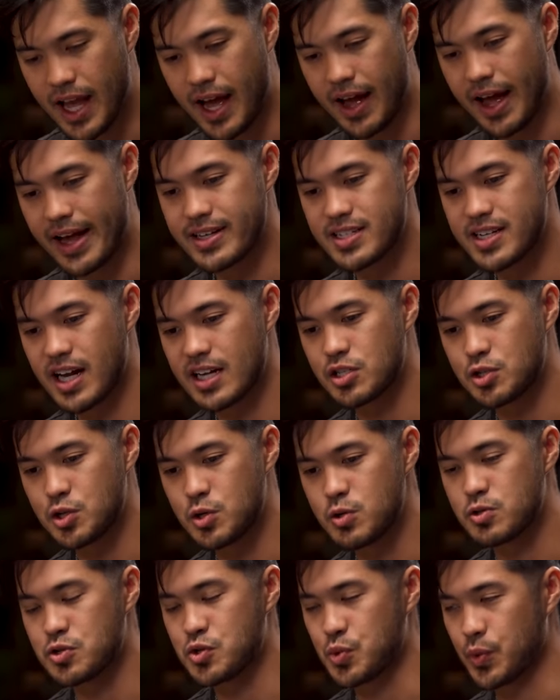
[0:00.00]
Yeah, it's not
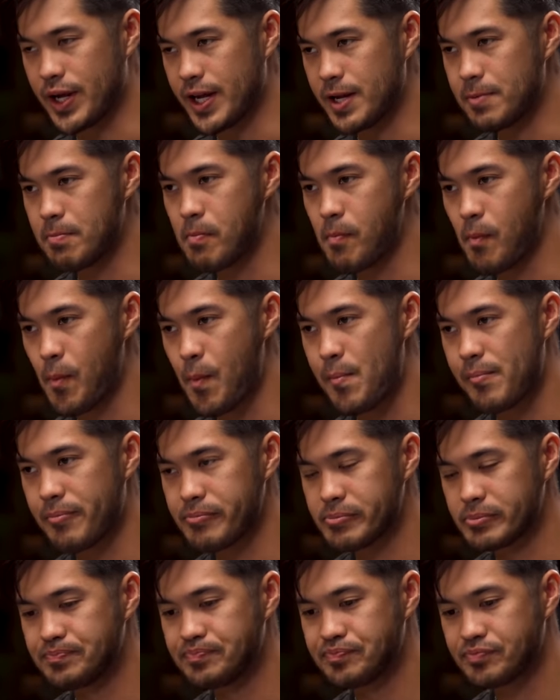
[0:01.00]
too sweet. Yeah.
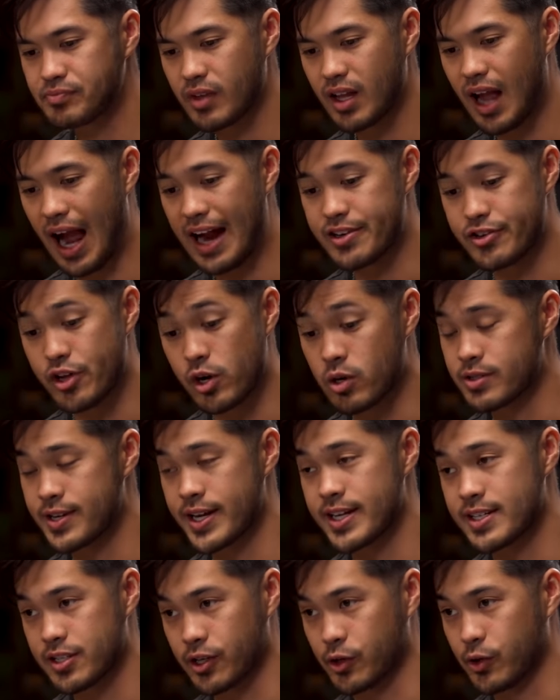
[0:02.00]
I don't
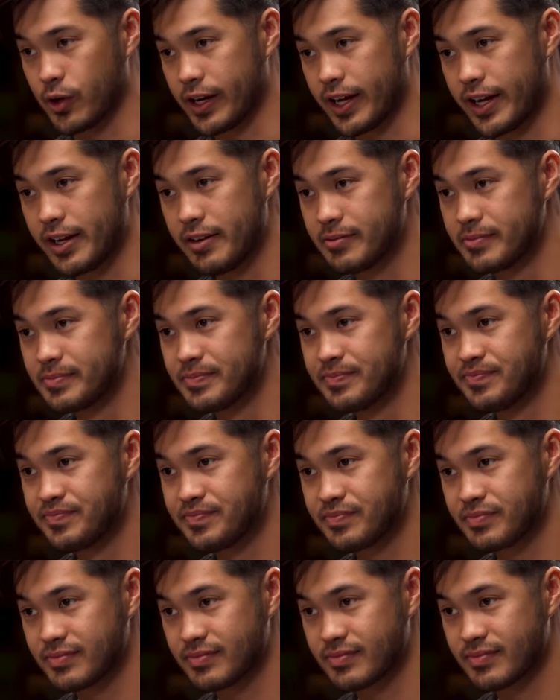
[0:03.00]
taste the cricket.
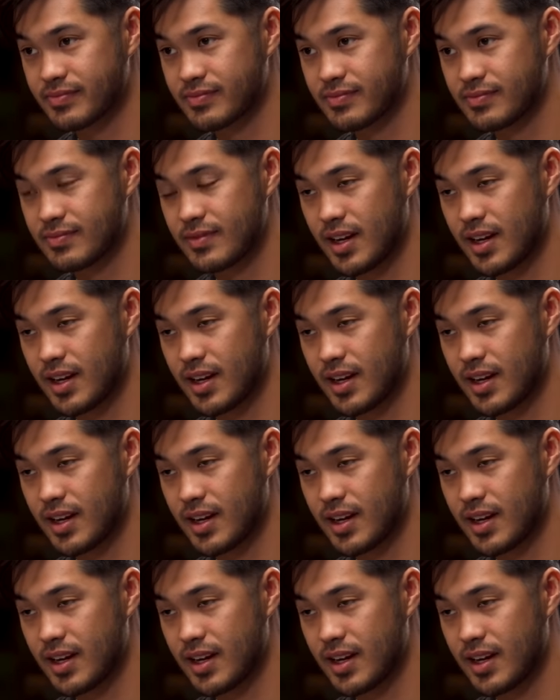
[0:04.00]
Yeah.